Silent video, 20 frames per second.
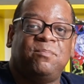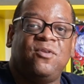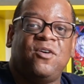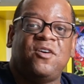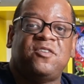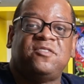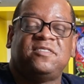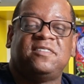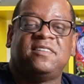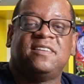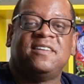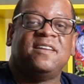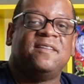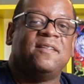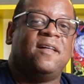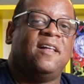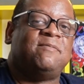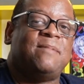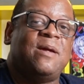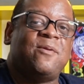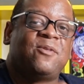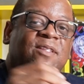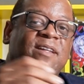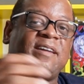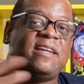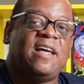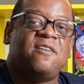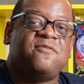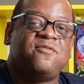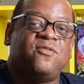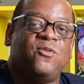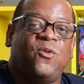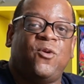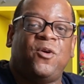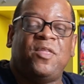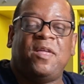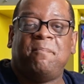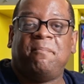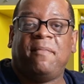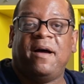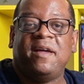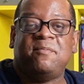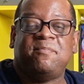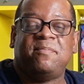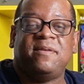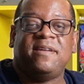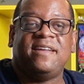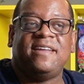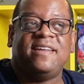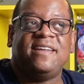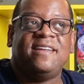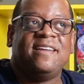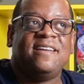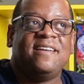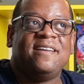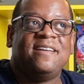books that you may want to look out for that might be